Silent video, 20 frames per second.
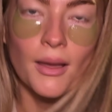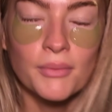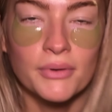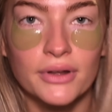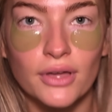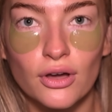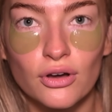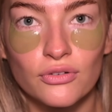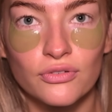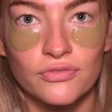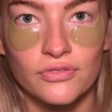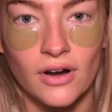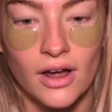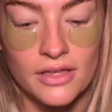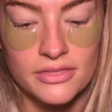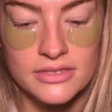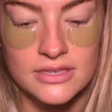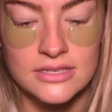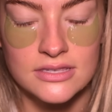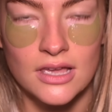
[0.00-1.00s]
gonna go
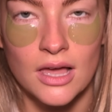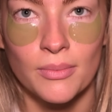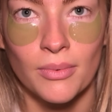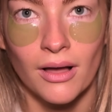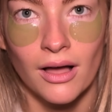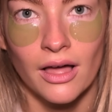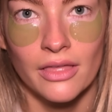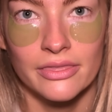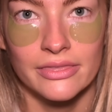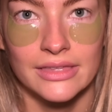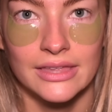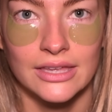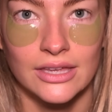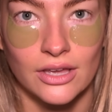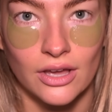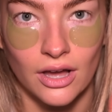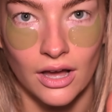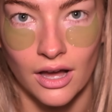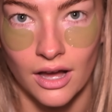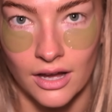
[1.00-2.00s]
froth this up on the
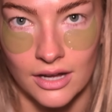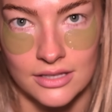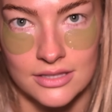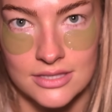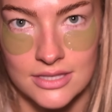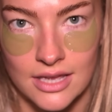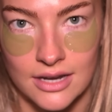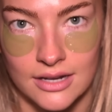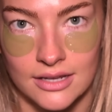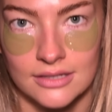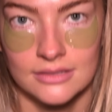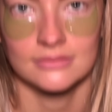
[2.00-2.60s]
hot side.